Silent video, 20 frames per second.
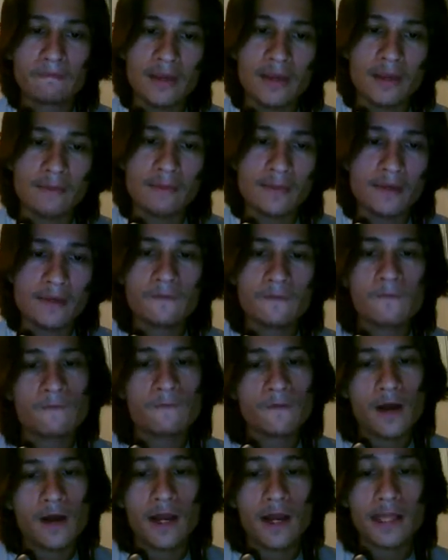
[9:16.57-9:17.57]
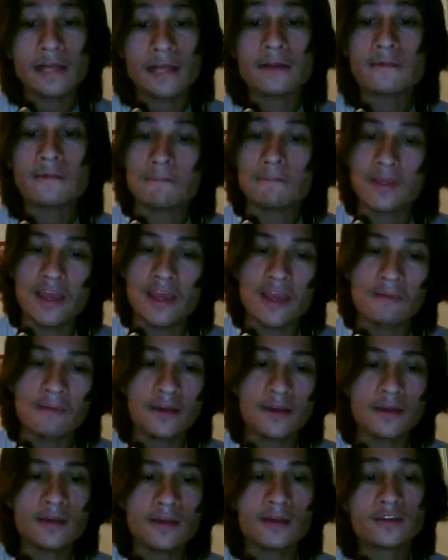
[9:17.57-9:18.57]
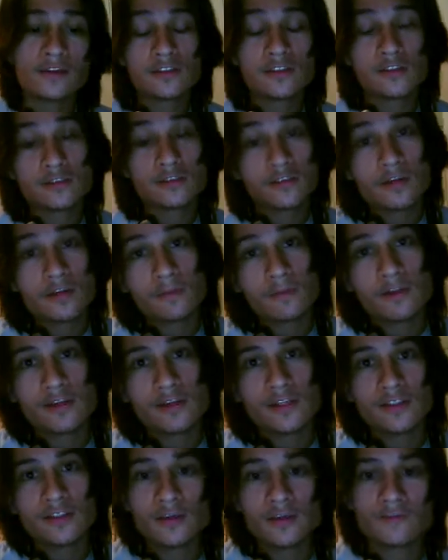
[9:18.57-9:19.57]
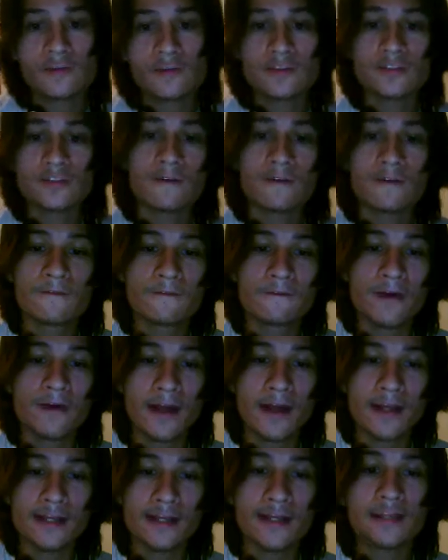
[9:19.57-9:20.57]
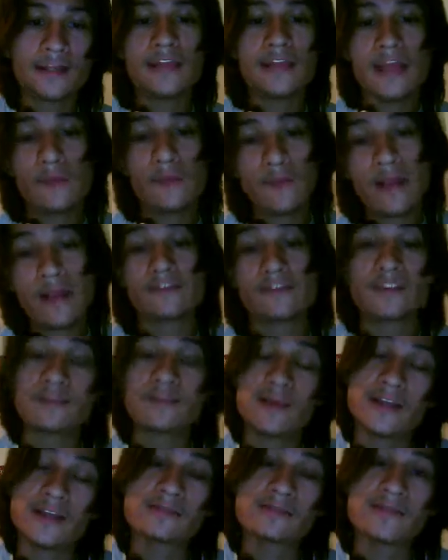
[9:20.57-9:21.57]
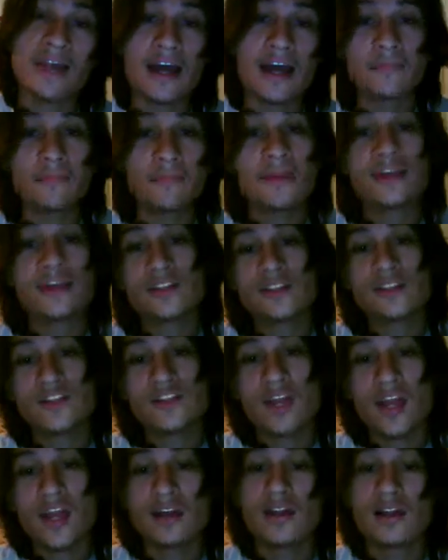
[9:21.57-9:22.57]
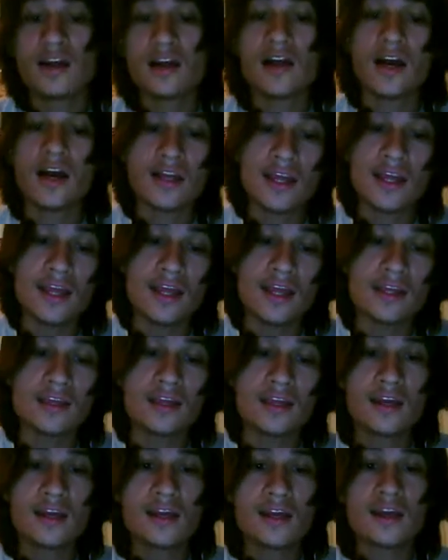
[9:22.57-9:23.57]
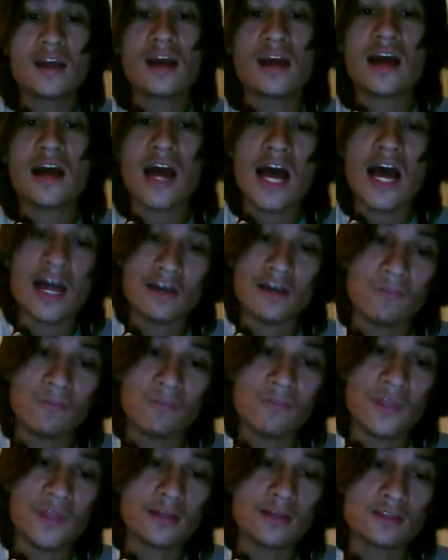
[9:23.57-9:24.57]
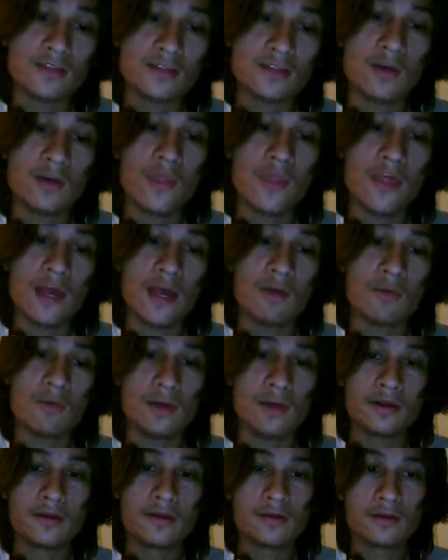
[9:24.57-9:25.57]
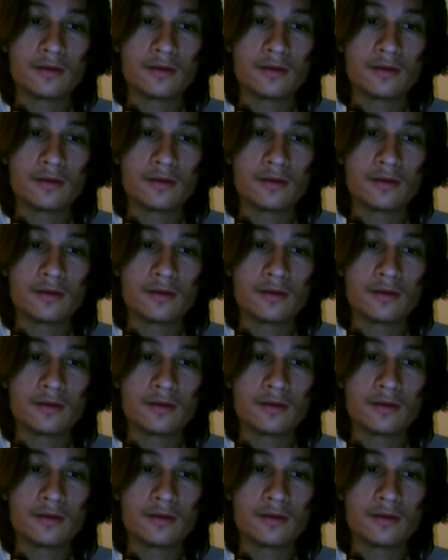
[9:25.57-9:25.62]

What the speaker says: Maybe. Fine. Maybe. Community service. Fine. They would have to spend some time in jail. Again, I don't think so on that one.